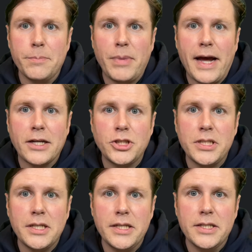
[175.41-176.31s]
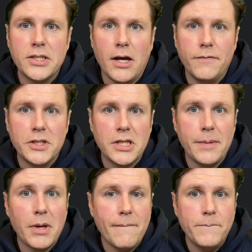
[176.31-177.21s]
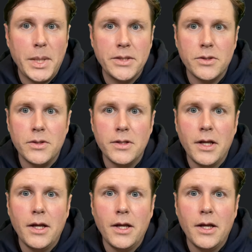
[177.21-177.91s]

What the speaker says: packaging is of the type bundle.